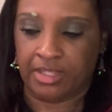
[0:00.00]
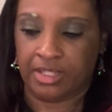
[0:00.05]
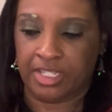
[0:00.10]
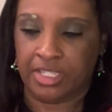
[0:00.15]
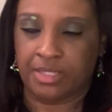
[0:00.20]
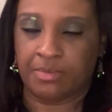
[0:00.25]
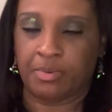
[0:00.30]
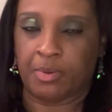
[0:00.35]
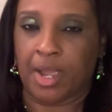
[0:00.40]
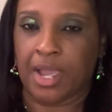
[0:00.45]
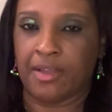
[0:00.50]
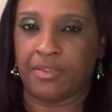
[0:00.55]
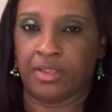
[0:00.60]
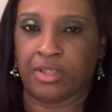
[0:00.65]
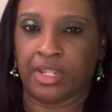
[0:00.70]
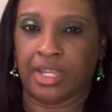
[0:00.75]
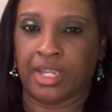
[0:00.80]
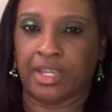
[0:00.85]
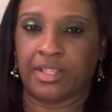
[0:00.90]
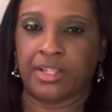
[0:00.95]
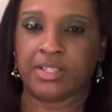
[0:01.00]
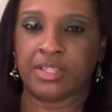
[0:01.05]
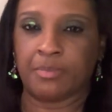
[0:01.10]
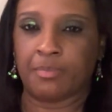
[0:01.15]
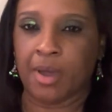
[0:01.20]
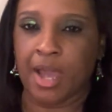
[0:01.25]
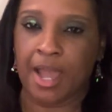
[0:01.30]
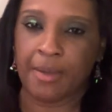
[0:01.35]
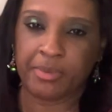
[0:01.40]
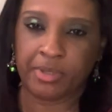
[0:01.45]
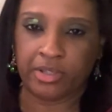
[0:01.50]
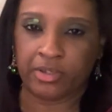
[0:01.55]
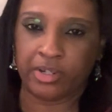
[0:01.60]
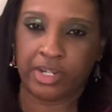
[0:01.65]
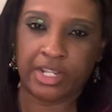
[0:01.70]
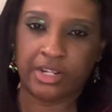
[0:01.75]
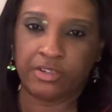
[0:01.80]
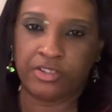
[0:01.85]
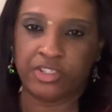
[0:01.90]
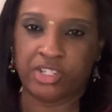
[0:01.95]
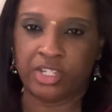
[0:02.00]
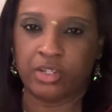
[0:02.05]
This private, like, there's a popular energy